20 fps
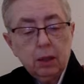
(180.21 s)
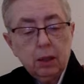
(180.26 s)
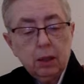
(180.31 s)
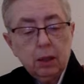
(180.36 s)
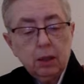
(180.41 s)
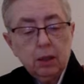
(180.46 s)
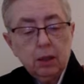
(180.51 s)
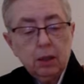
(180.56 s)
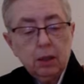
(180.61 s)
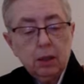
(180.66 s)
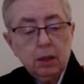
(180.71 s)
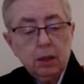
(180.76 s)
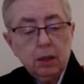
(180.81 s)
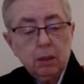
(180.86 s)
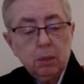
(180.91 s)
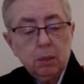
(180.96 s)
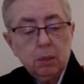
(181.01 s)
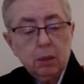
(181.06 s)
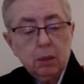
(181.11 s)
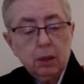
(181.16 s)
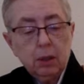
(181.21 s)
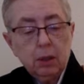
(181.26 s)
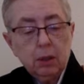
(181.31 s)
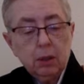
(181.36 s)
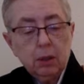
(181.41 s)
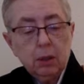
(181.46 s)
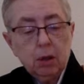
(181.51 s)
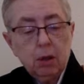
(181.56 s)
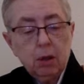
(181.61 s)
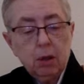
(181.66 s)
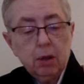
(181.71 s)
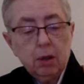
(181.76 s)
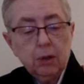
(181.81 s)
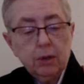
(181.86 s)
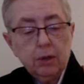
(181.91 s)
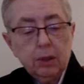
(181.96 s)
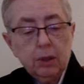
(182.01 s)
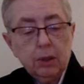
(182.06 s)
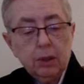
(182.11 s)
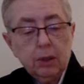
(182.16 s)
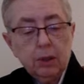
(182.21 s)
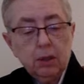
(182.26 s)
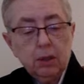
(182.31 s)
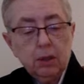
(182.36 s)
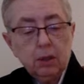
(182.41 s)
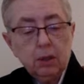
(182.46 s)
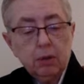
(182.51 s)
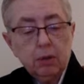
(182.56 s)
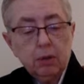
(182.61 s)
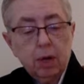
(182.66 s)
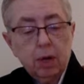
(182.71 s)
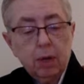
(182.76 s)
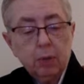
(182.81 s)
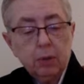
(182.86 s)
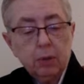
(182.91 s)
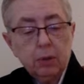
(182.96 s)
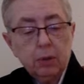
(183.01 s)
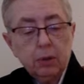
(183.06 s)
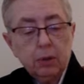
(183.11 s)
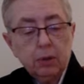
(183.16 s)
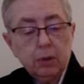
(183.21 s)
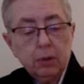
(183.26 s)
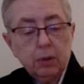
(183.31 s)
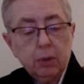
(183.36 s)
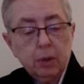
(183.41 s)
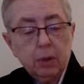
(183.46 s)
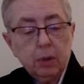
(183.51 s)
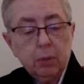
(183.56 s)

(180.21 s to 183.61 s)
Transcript: indeed being the cause and condition of obstacles in